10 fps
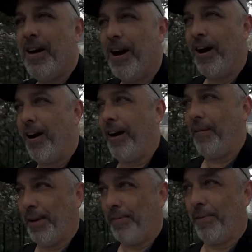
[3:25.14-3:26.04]
All right,
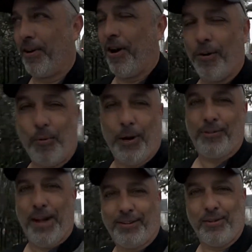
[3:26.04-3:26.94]
I'm getting in the car where it's
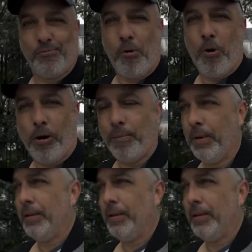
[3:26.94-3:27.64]
nice and warm.